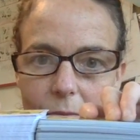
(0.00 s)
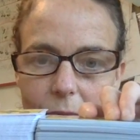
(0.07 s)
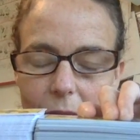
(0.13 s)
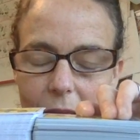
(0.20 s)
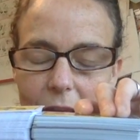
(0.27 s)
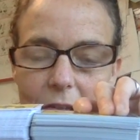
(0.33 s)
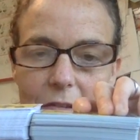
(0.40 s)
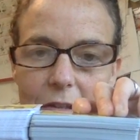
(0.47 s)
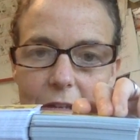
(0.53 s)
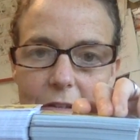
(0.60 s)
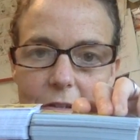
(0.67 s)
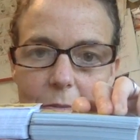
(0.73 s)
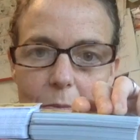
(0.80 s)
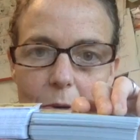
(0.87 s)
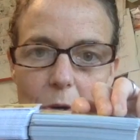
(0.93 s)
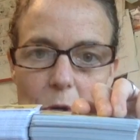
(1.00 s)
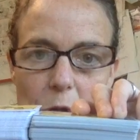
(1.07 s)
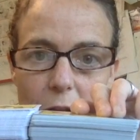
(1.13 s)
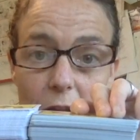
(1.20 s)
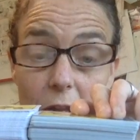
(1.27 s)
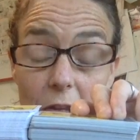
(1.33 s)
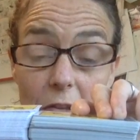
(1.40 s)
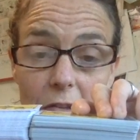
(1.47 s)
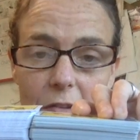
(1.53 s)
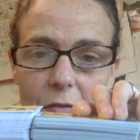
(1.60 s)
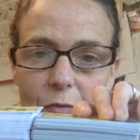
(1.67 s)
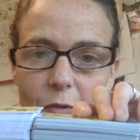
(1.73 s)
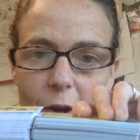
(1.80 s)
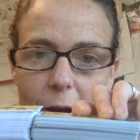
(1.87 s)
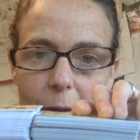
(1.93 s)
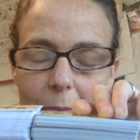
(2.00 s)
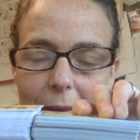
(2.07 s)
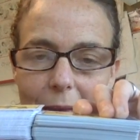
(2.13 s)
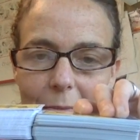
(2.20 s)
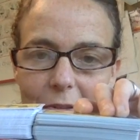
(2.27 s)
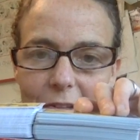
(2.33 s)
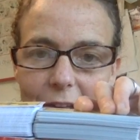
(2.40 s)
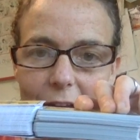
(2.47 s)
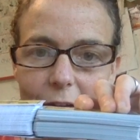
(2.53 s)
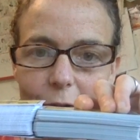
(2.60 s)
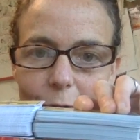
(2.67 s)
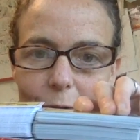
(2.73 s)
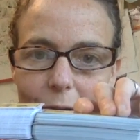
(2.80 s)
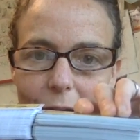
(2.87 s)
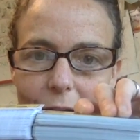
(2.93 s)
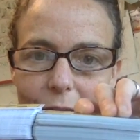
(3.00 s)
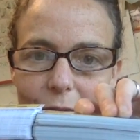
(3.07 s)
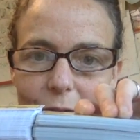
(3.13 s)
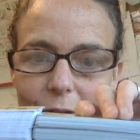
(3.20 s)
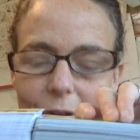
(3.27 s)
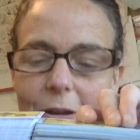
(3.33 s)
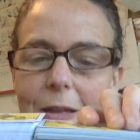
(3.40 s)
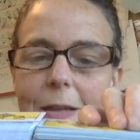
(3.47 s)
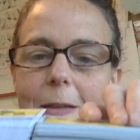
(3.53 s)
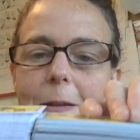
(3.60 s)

easy to purchase from Amazon or wherever,